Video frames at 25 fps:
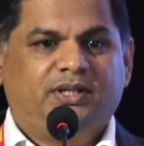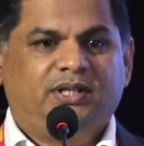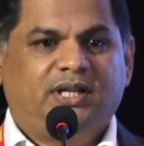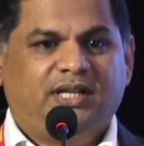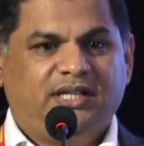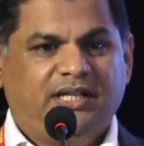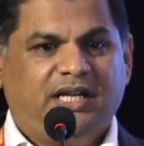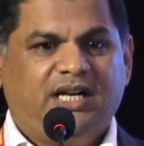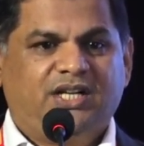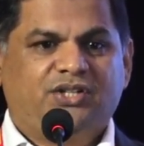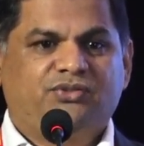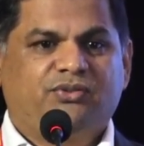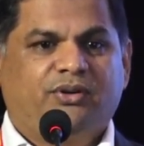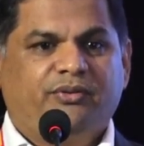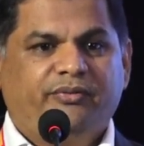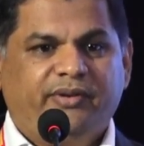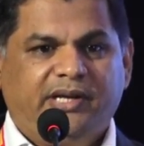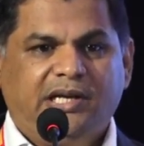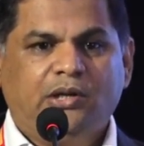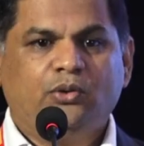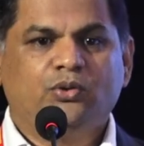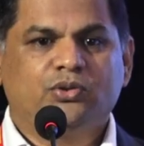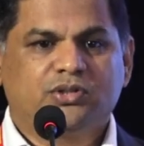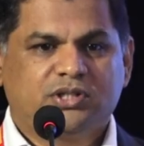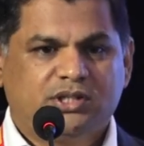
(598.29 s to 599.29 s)
and that's why we
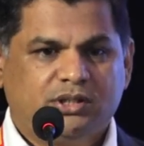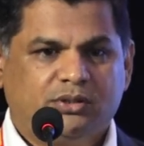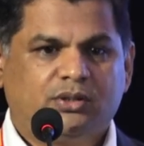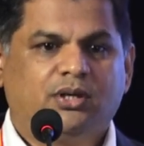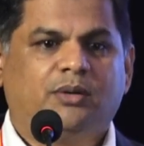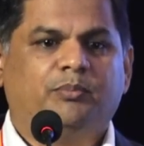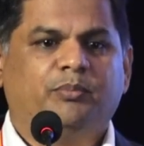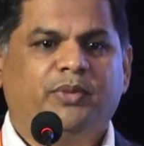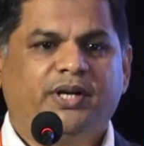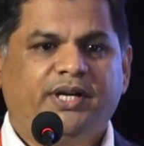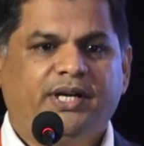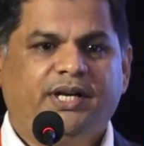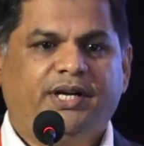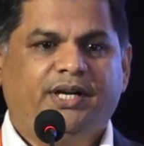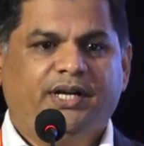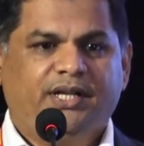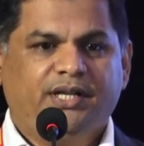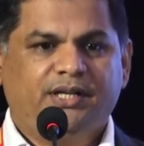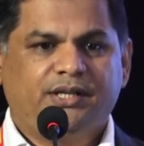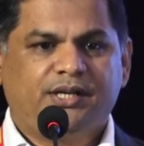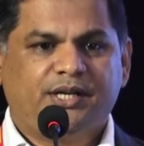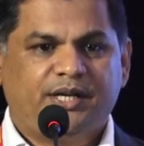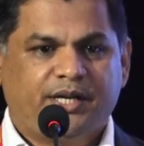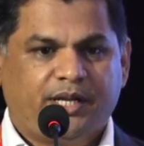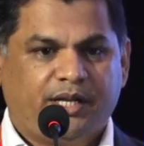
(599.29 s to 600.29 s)
lose the complete
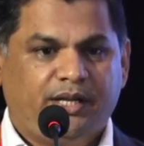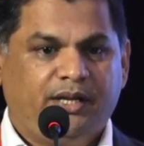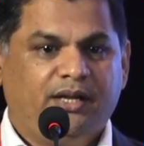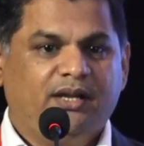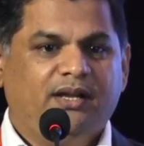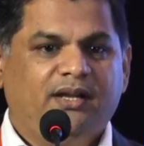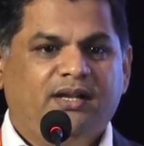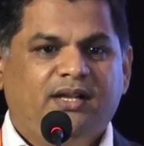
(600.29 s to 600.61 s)
integrity.